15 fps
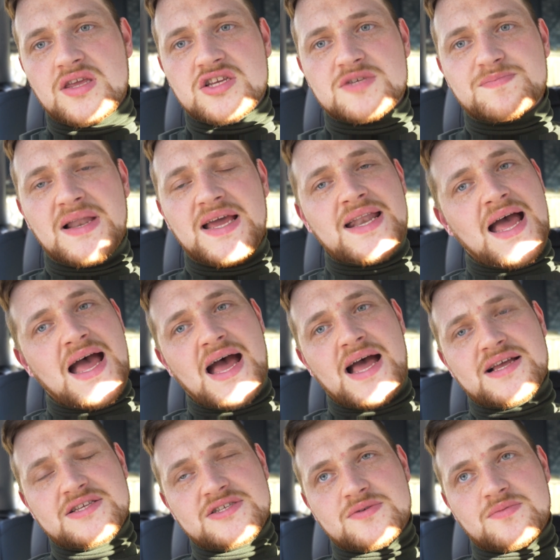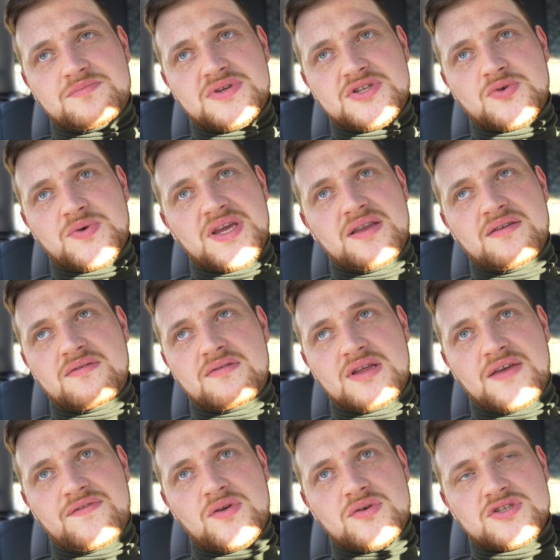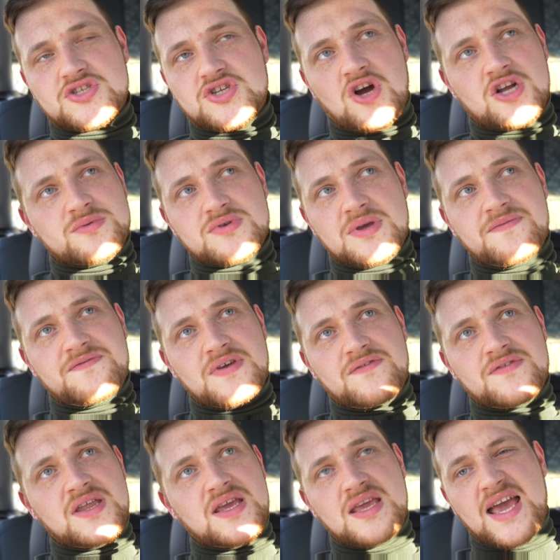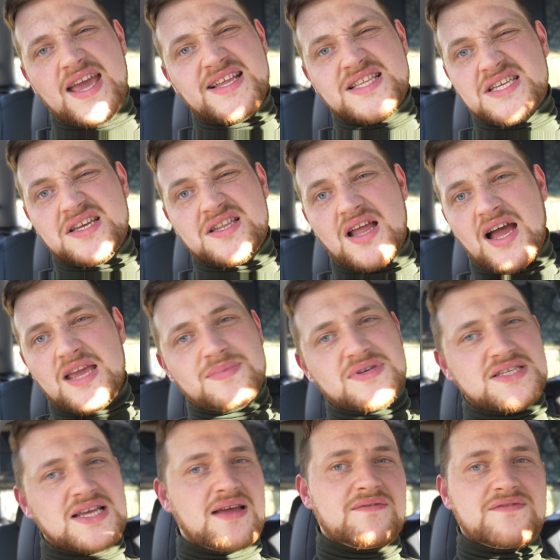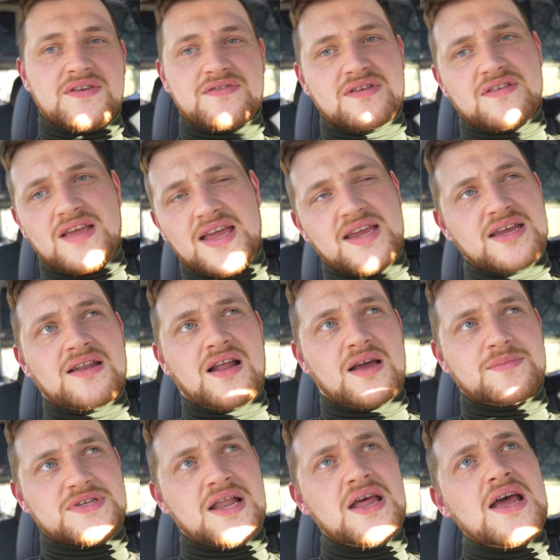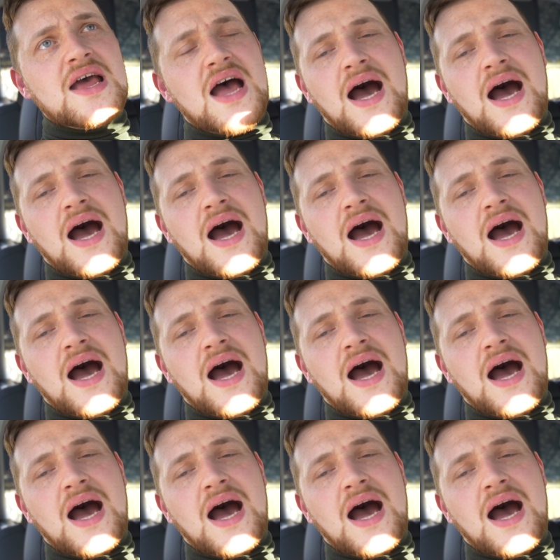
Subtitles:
splitting hairs between, if you were to charge between 50, 80 and 90%, 50 to 89%.